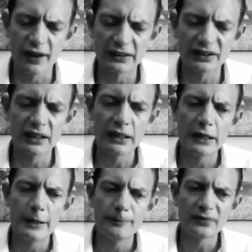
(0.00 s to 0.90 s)
that
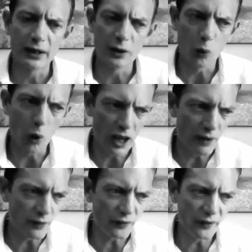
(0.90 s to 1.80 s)

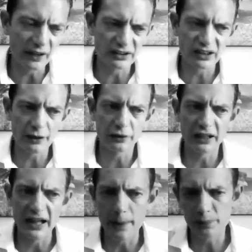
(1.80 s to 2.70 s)
everything that's
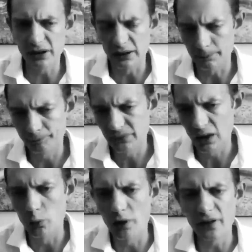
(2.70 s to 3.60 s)
currently happening
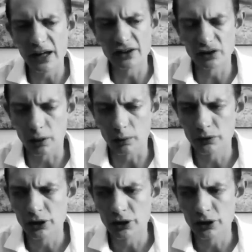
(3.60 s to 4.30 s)
with Eskom,